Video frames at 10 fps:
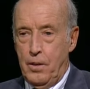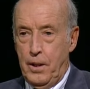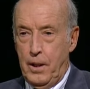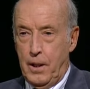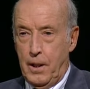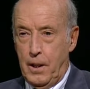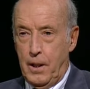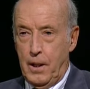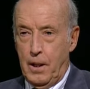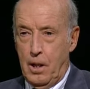the
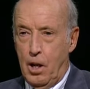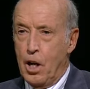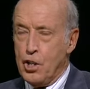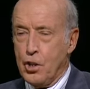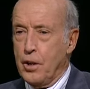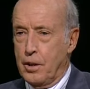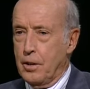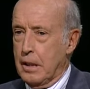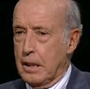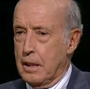Arjuna,
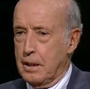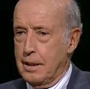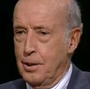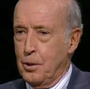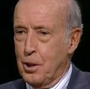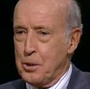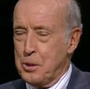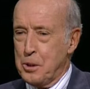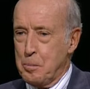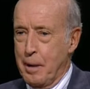mm -hmm. who
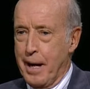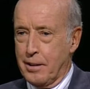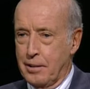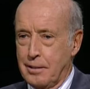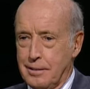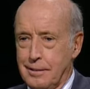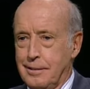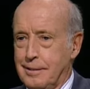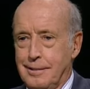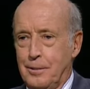goes into battle,
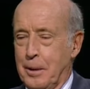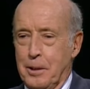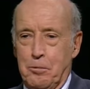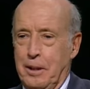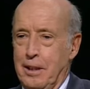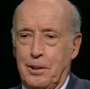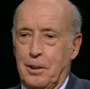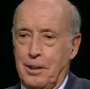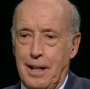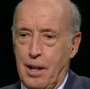mm -hmm. whether real
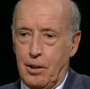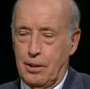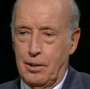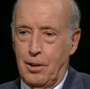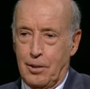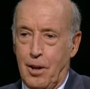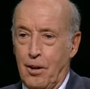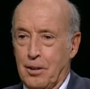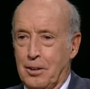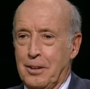or
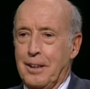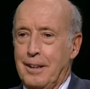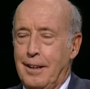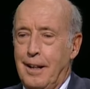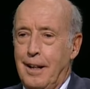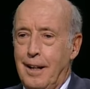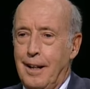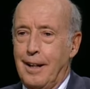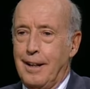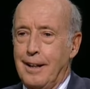allegorical,
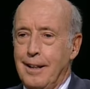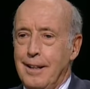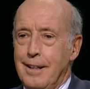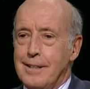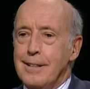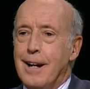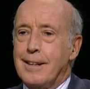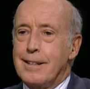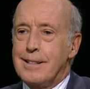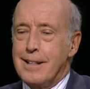uh, is
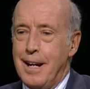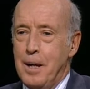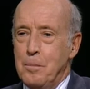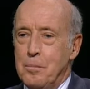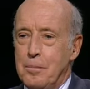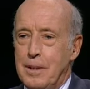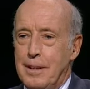not the same